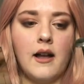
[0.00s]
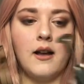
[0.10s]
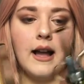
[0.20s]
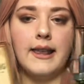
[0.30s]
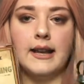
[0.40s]

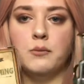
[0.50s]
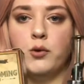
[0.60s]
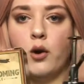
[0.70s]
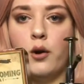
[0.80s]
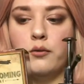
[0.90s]
I think
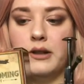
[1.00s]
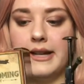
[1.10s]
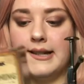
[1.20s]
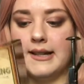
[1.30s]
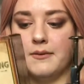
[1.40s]
not only
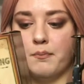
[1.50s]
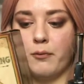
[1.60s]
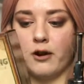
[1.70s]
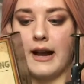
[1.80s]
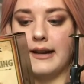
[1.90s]
is it
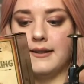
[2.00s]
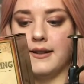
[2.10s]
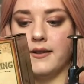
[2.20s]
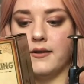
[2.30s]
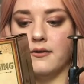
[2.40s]

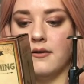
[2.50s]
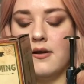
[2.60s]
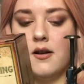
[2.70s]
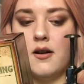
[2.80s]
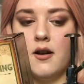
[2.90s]
practical,
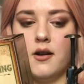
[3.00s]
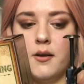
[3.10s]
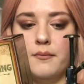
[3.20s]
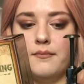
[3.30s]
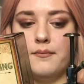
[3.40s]

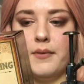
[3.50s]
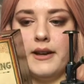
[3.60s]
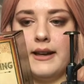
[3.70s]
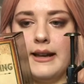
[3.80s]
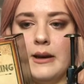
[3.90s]

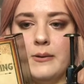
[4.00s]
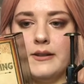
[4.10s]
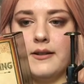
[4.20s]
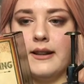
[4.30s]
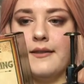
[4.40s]
but it
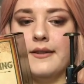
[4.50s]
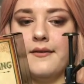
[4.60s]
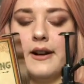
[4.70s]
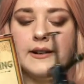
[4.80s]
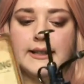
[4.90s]
also gives a
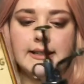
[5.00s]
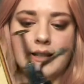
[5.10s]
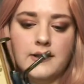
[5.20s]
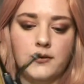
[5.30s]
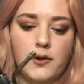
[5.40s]
very
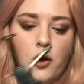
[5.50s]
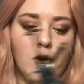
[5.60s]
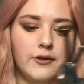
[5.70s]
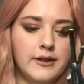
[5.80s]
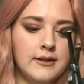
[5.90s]
subtle nod